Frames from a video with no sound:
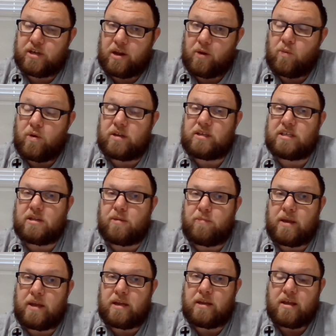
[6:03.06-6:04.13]
what does it
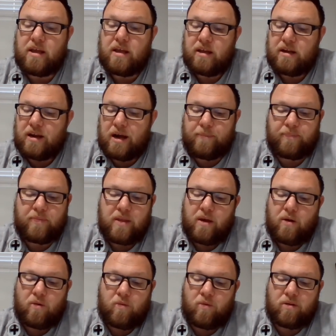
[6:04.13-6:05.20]
mean?
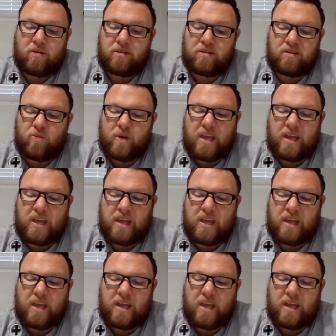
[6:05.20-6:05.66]
We